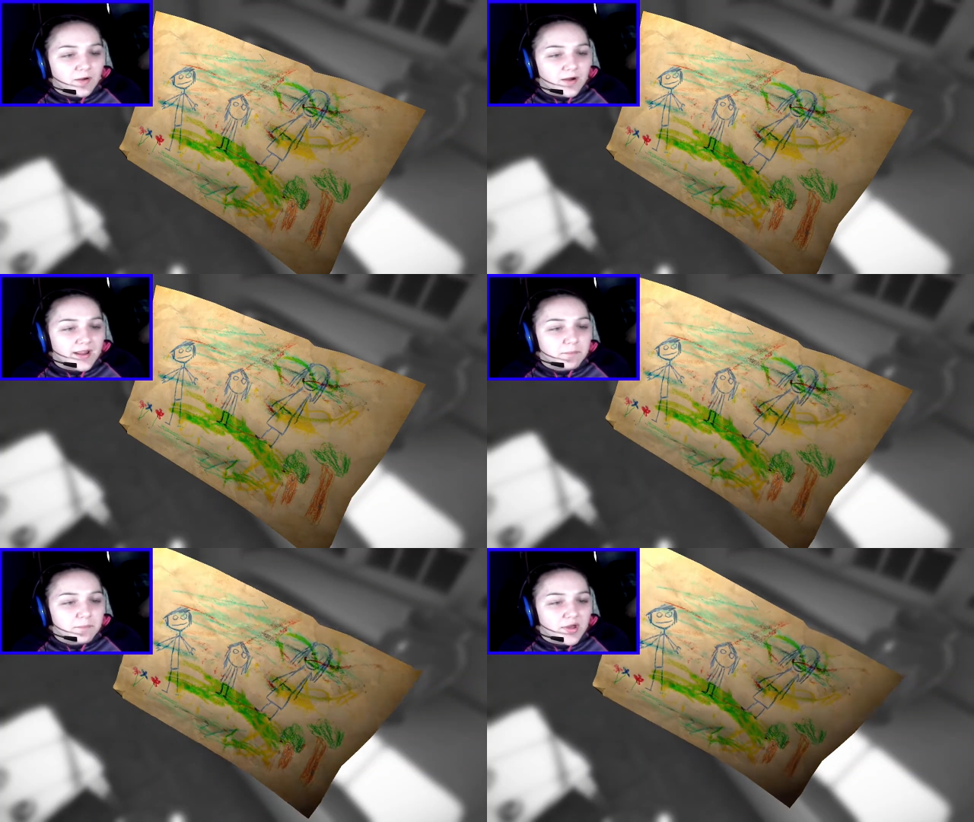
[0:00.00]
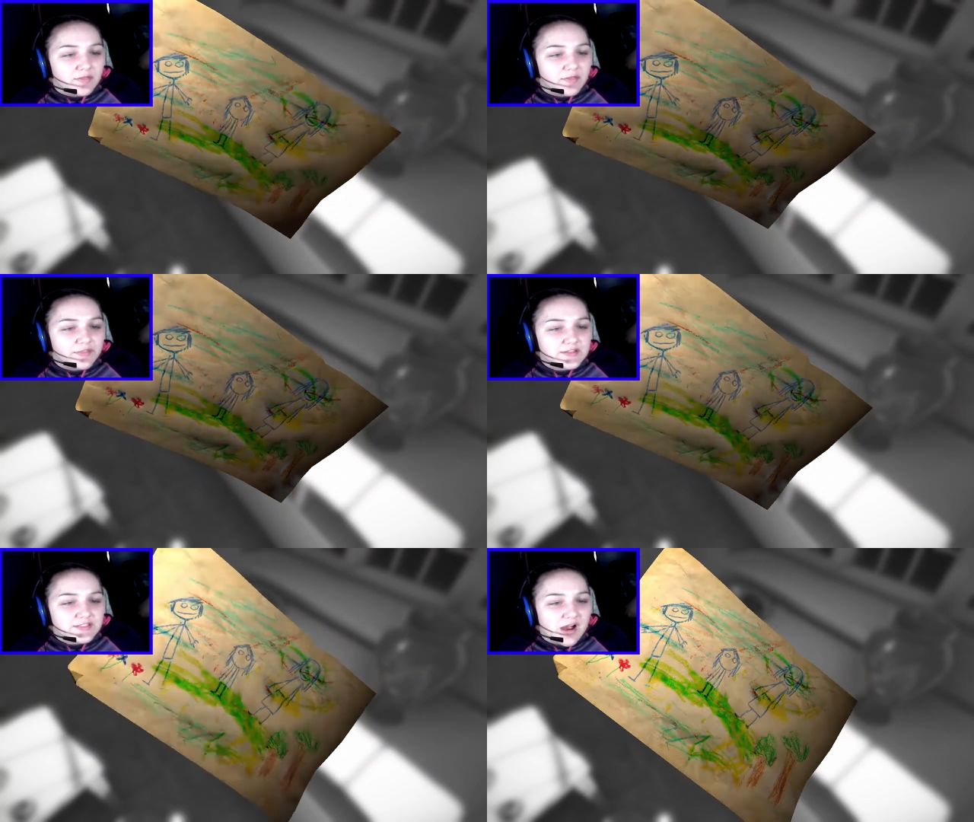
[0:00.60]
Alright, but
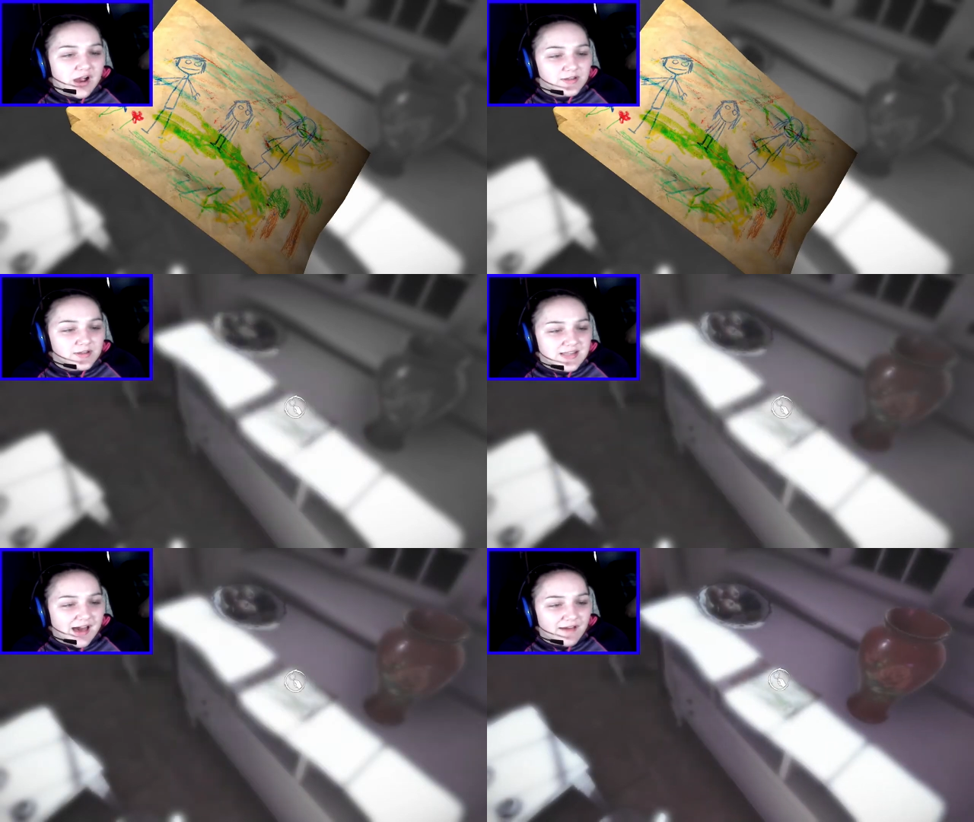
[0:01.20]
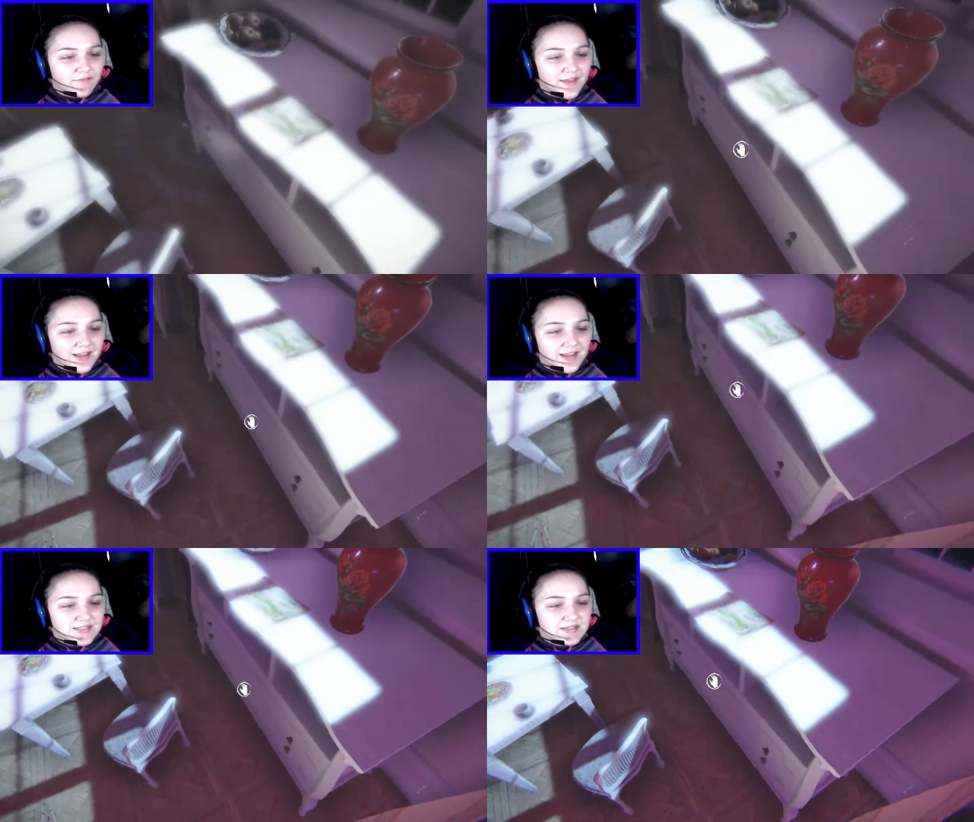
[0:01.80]
this towel doesn't have a
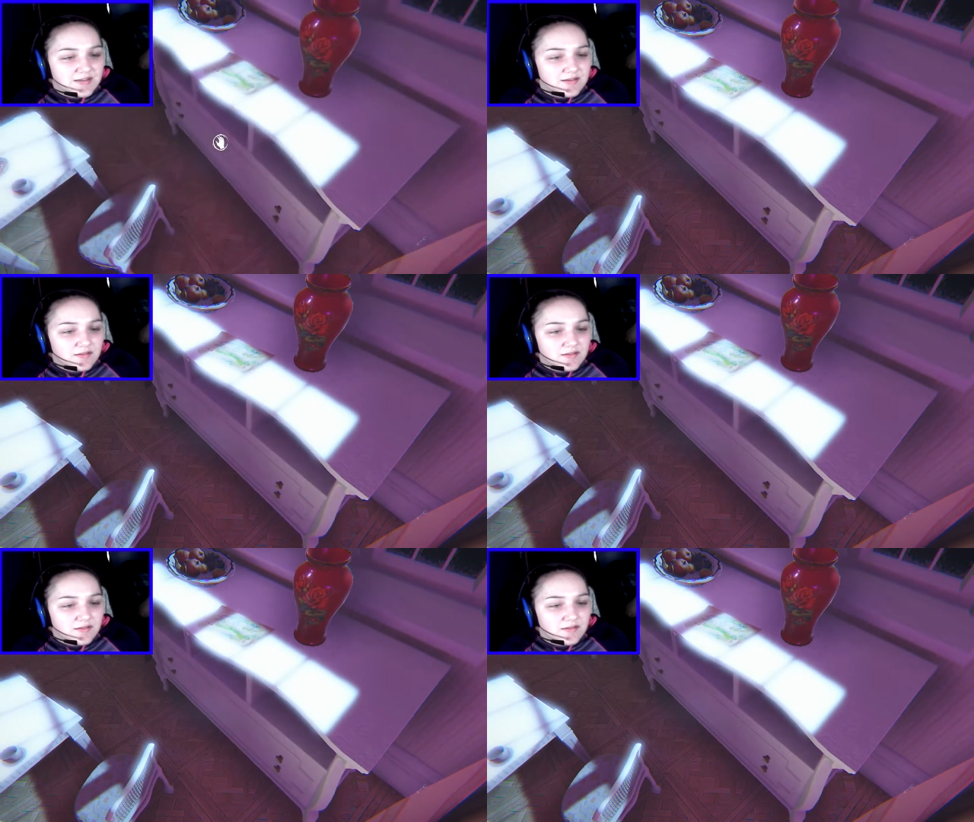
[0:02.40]
face.